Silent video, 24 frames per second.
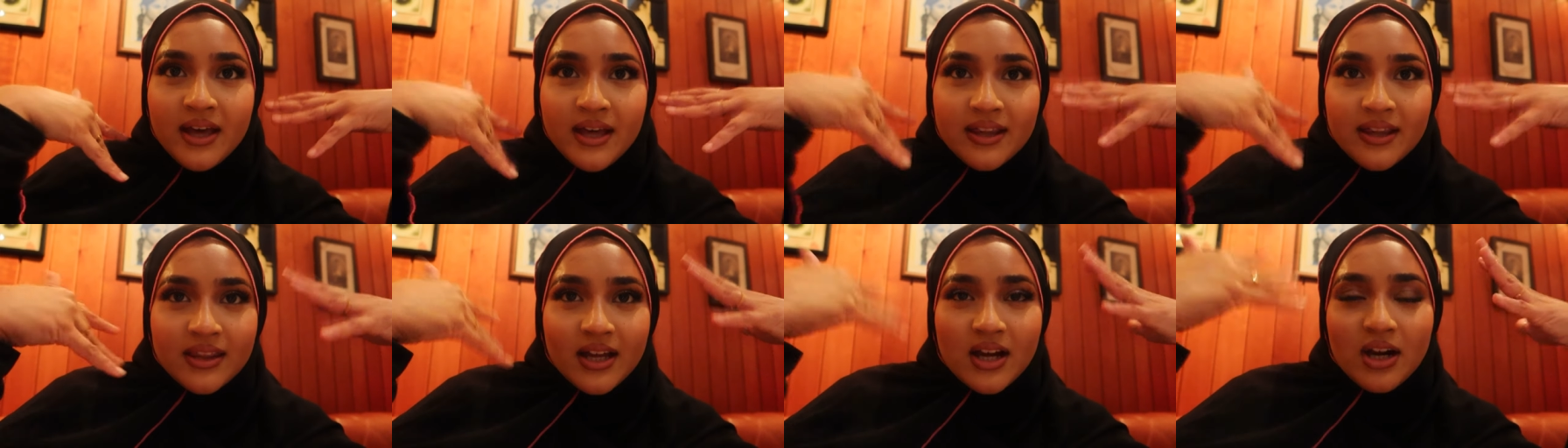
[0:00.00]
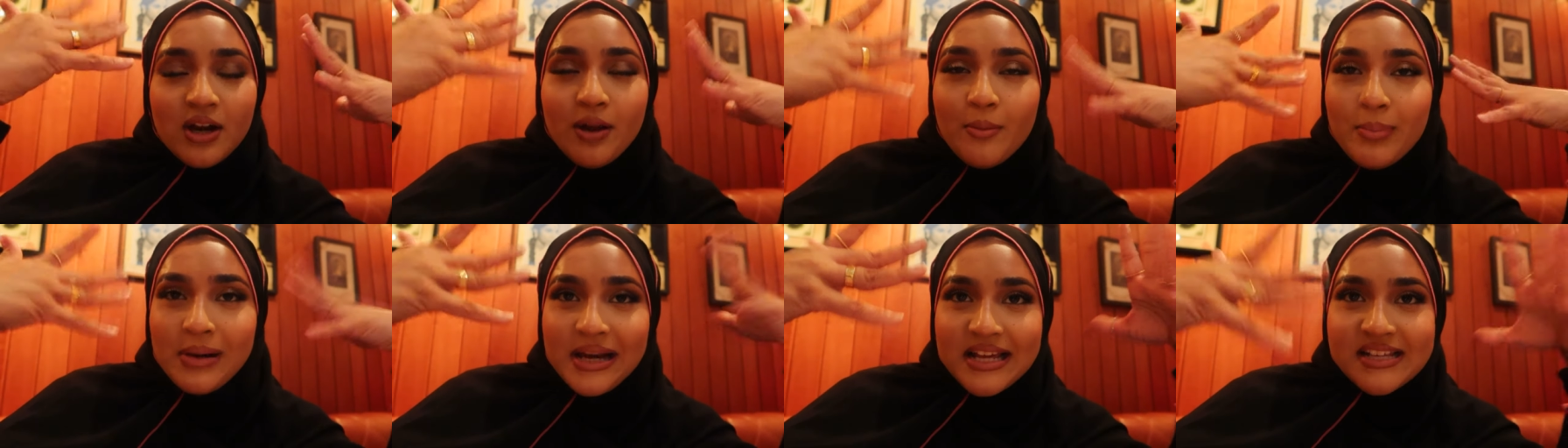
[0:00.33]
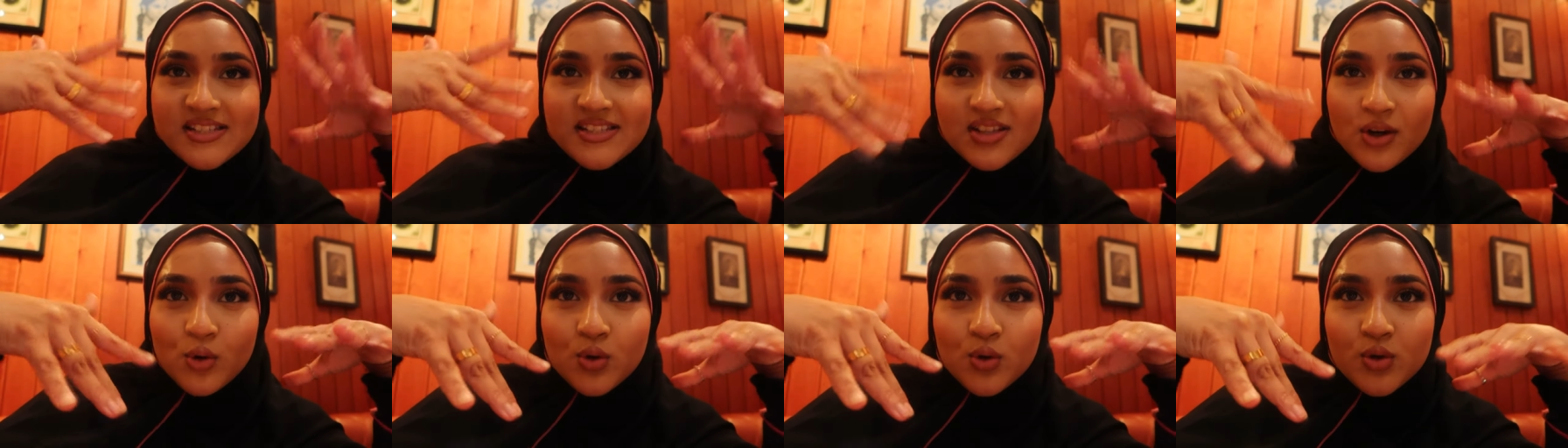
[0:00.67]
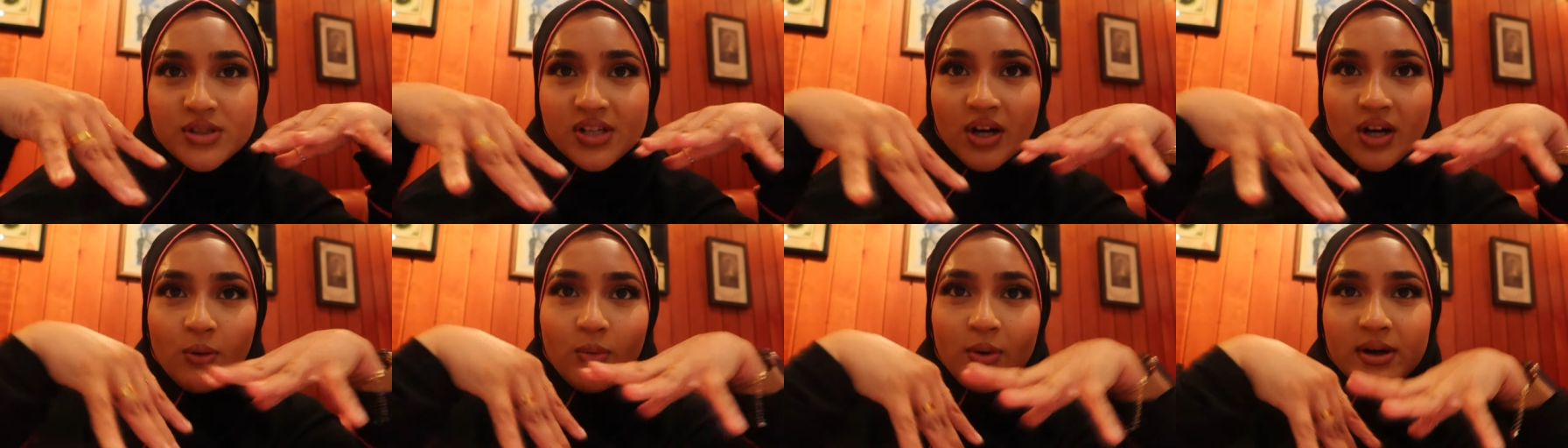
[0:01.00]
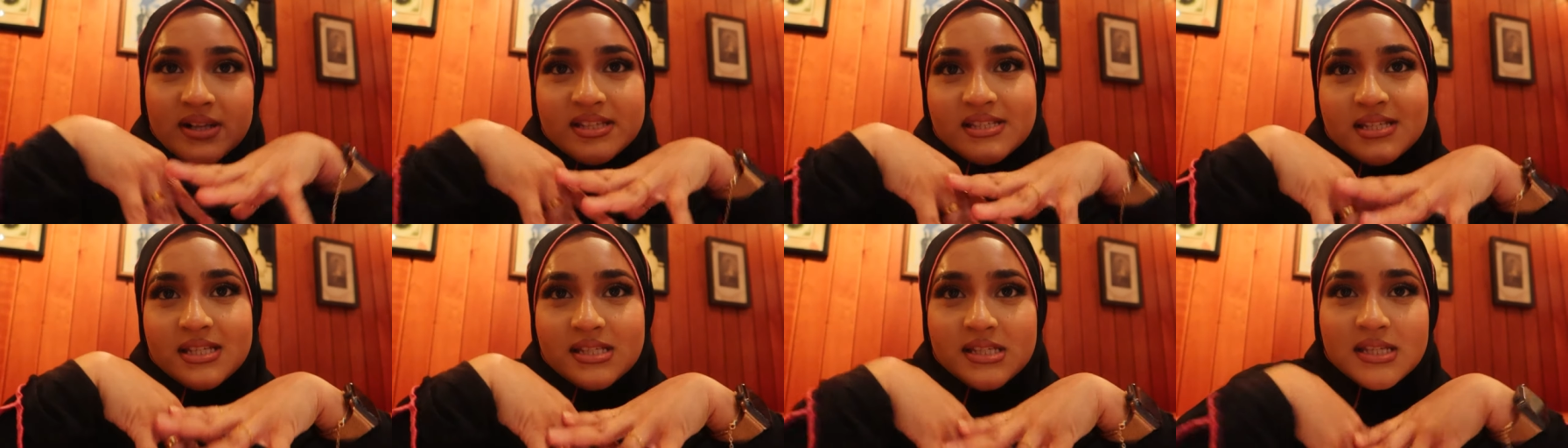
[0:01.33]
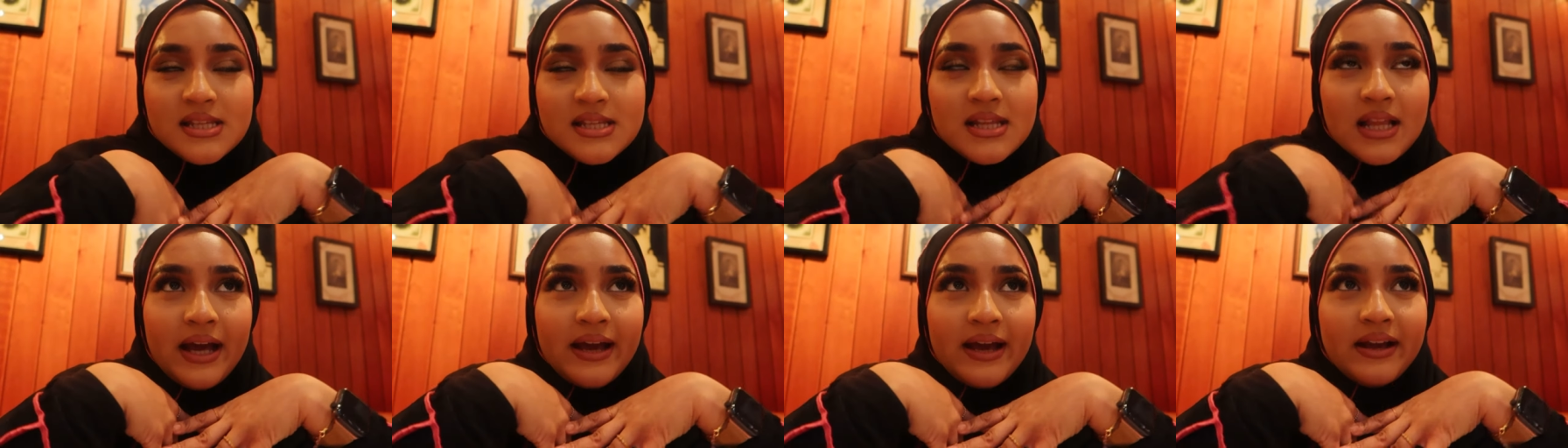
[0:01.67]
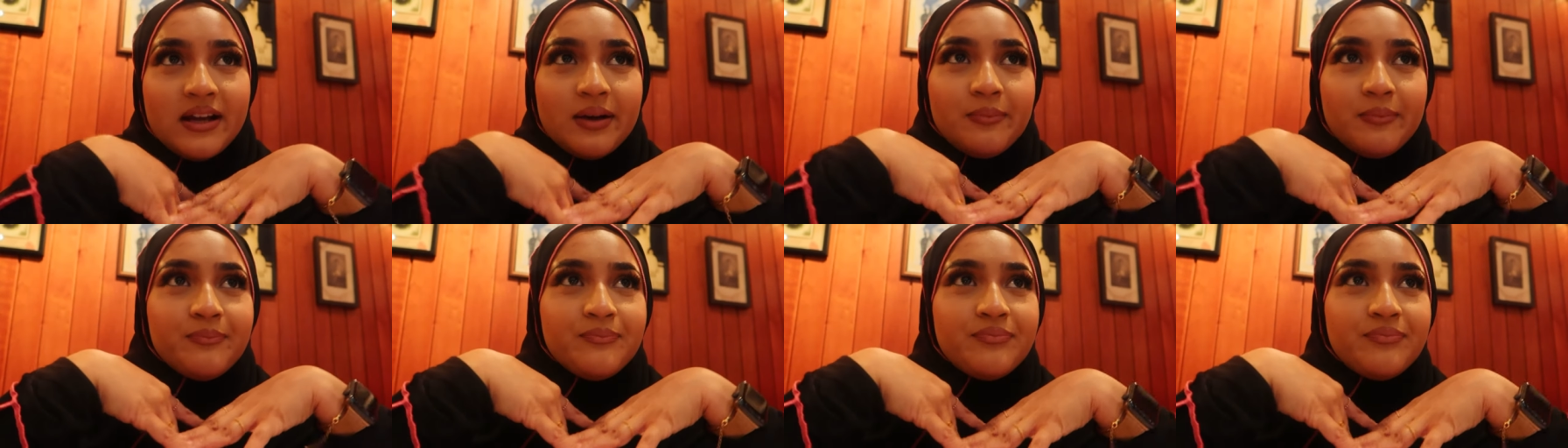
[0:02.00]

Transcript: They're gonna place the order once, like